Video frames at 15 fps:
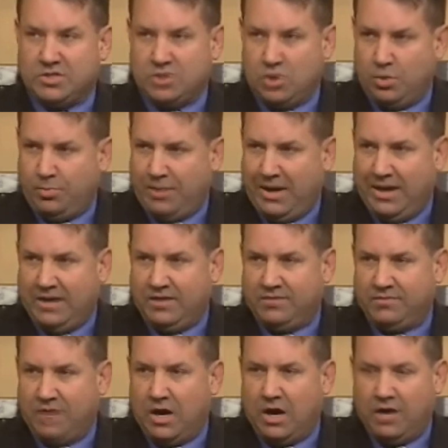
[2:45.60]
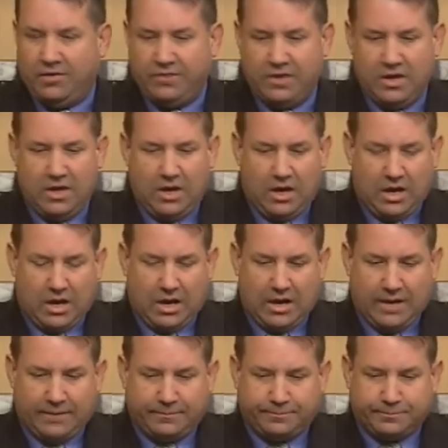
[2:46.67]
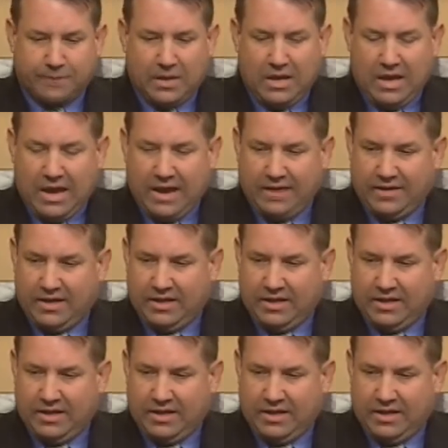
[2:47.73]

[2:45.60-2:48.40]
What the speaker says: no pain involved. And